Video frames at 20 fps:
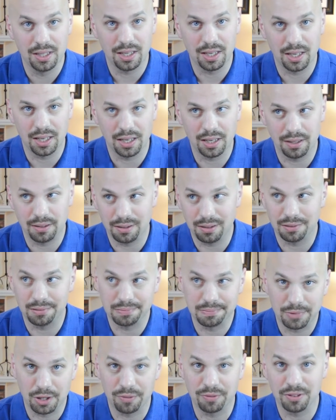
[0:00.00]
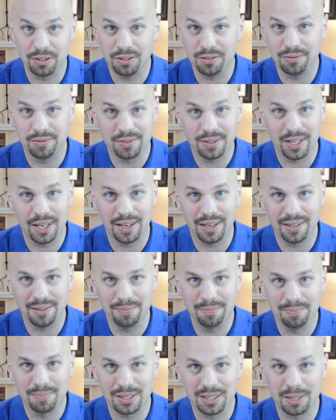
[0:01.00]
uh, you know, hopefully you've kind of
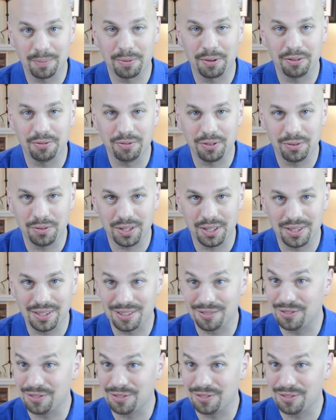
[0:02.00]
picked up on a few things.